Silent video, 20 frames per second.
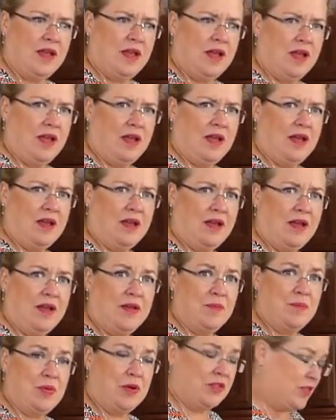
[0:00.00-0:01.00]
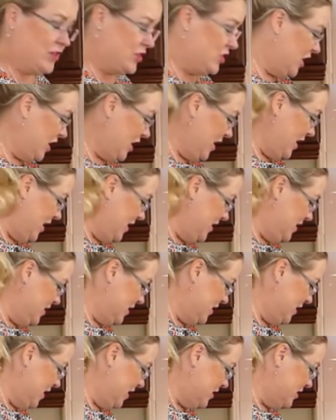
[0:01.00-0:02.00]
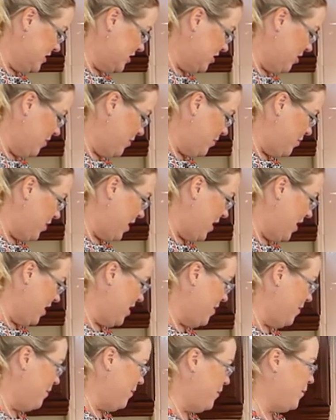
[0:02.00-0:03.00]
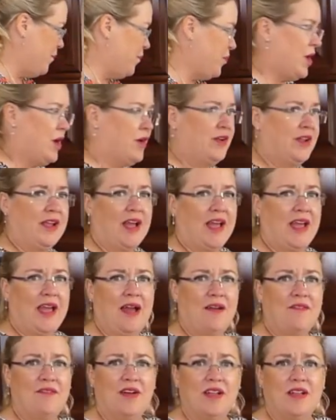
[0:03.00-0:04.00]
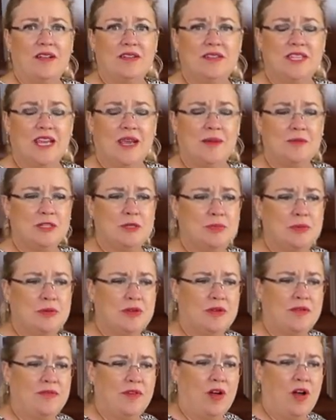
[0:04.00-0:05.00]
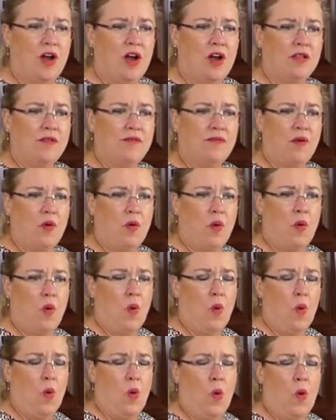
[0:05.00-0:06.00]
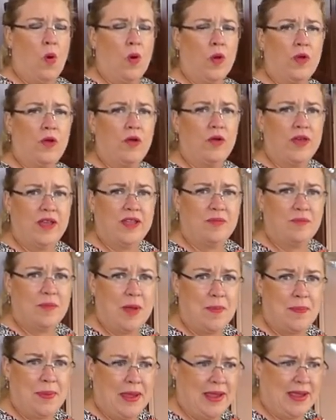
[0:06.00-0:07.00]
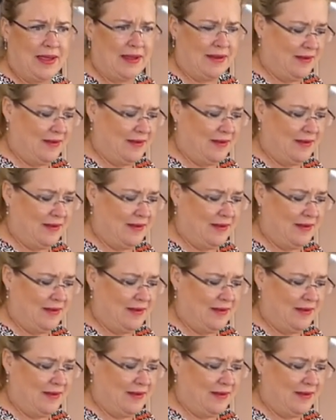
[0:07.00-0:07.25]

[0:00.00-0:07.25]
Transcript: to put the chicken in to let it start browning. I have a tablespoon of olive oil in my pan,